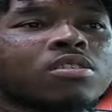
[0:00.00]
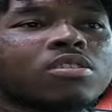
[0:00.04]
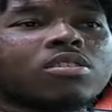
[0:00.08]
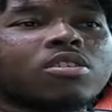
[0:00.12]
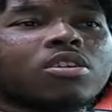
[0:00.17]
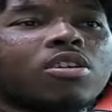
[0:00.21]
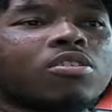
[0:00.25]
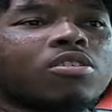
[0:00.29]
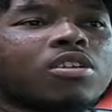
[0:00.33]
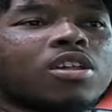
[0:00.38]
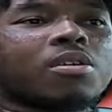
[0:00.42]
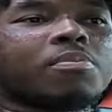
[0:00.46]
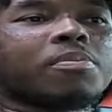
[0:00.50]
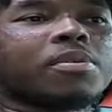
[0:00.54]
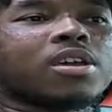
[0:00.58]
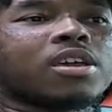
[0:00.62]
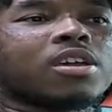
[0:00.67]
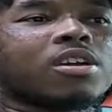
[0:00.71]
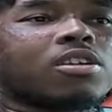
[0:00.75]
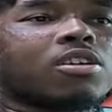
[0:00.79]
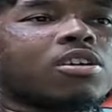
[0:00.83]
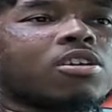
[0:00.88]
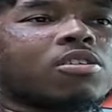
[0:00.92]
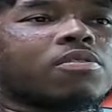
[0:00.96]
don't let me
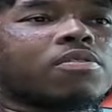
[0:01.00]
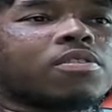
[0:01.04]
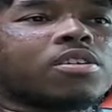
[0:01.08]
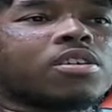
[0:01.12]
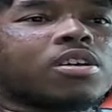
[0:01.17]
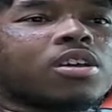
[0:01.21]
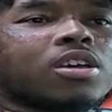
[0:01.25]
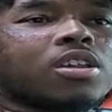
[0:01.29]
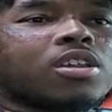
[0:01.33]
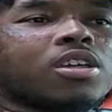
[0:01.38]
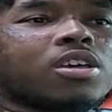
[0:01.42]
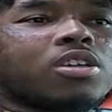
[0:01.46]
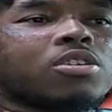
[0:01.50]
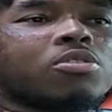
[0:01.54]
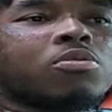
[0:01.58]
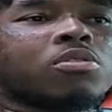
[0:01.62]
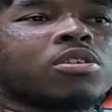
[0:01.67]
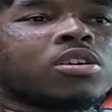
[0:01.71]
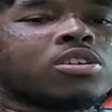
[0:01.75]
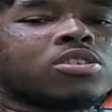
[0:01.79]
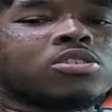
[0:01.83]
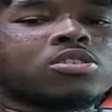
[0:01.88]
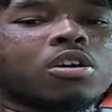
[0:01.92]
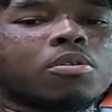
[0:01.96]
get over and then you
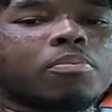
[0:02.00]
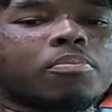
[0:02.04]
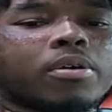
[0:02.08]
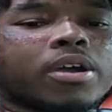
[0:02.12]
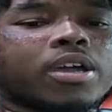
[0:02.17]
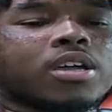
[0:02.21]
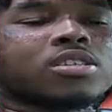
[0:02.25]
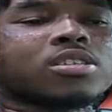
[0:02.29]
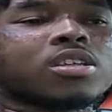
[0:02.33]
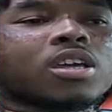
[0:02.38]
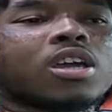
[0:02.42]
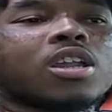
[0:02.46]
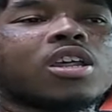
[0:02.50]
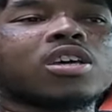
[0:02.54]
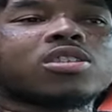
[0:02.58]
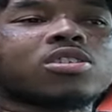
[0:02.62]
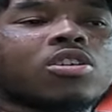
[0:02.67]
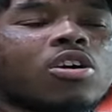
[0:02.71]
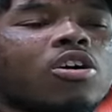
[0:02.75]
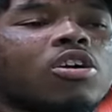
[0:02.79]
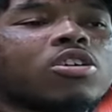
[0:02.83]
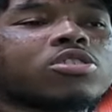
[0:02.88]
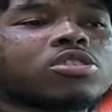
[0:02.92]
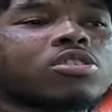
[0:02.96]
hit your brakes. And
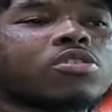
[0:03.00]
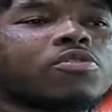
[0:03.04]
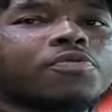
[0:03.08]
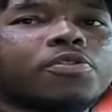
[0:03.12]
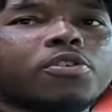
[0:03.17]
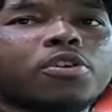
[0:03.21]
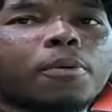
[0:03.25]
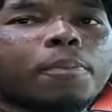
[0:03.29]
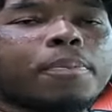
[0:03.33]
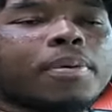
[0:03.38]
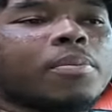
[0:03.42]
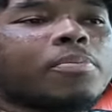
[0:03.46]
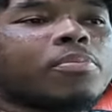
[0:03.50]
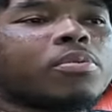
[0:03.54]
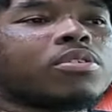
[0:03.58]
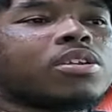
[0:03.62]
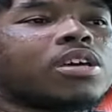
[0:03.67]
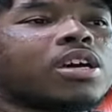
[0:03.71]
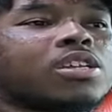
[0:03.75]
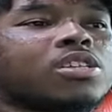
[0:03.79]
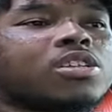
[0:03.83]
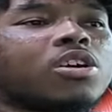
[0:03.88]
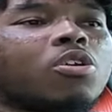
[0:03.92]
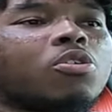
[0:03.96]
it's also for the people
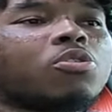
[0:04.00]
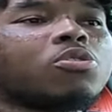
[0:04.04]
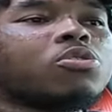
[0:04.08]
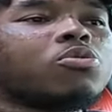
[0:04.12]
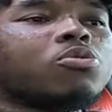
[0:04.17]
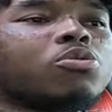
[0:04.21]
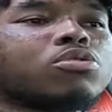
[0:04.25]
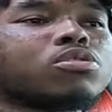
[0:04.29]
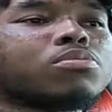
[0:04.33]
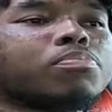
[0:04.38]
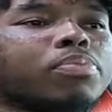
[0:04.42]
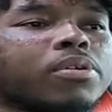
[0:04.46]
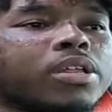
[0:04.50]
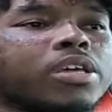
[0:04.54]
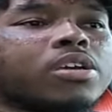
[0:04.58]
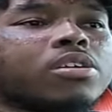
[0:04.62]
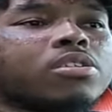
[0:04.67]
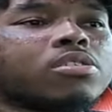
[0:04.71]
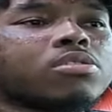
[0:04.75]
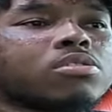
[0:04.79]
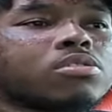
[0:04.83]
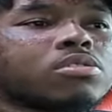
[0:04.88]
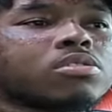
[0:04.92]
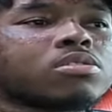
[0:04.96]
that don't use
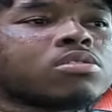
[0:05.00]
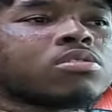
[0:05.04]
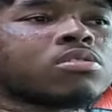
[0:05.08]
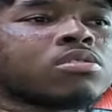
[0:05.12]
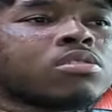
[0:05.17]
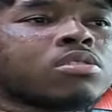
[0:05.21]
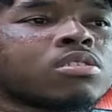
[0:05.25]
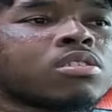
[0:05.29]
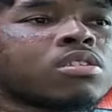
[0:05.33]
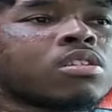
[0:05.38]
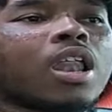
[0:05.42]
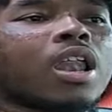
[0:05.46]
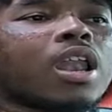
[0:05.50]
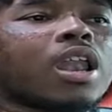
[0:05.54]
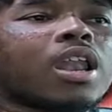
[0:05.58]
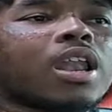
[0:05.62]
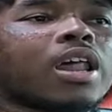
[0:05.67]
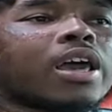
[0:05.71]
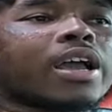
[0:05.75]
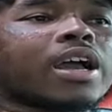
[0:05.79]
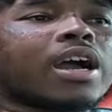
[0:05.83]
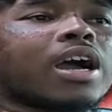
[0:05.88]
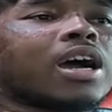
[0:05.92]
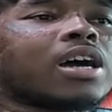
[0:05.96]
blinkers.
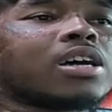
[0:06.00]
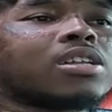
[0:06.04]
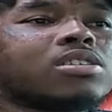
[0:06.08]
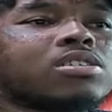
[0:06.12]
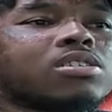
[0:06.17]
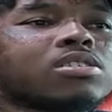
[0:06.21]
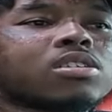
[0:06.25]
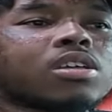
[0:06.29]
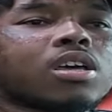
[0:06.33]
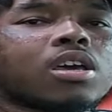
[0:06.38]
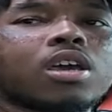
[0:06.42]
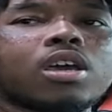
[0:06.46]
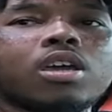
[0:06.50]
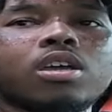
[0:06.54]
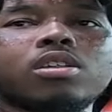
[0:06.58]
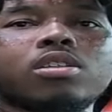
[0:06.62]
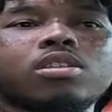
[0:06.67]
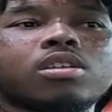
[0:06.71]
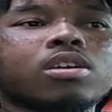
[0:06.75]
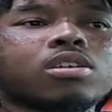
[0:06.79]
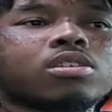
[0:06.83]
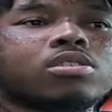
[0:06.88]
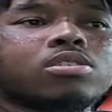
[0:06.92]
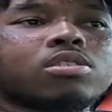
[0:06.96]
Like, I just
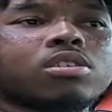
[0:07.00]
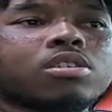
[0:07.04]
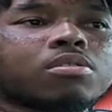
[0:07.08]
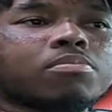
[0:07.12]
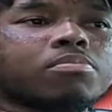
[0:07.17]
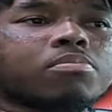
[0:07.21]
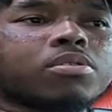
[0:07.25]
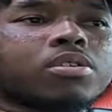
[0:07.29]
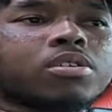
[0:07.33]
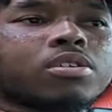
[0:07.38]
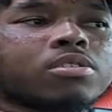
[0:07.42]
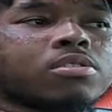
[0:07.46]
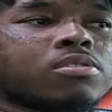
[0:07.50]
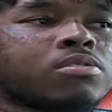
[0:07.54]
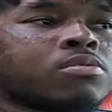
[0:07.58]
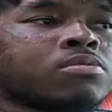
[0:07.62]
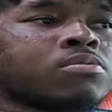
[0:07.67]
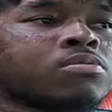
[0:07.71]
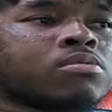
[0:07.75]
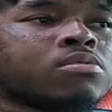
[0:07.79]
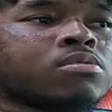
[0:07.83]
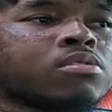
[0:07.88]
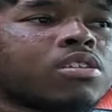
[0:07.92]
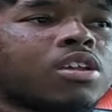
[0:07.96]
hate that junk, bro.
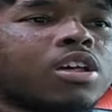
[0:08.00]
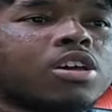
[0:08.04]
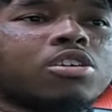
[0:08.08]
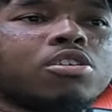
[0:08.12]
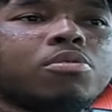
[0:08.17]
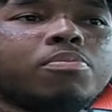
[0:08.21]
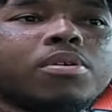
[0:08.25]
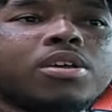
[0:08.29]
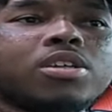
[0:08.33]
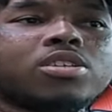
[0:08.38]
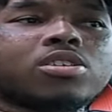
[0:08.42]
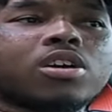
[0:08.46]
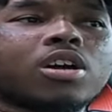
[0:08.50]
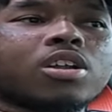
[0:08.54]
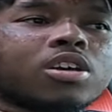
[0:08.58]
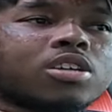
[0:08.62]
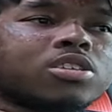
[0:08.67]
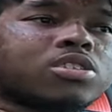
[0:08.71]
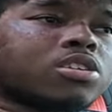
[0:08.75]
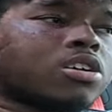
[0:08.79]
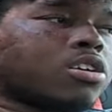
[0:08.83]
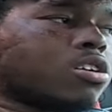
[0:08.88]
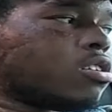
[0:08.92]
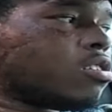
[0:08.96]
Like, you be trying
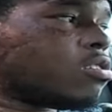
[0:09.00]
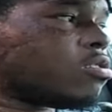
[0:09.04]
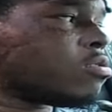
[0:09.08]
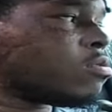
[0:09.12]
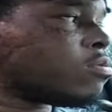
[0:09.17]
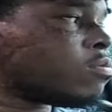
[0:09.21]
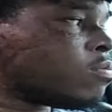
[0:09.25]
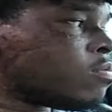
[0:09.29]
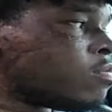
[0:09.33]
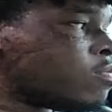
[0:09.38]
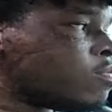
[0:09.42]
to turn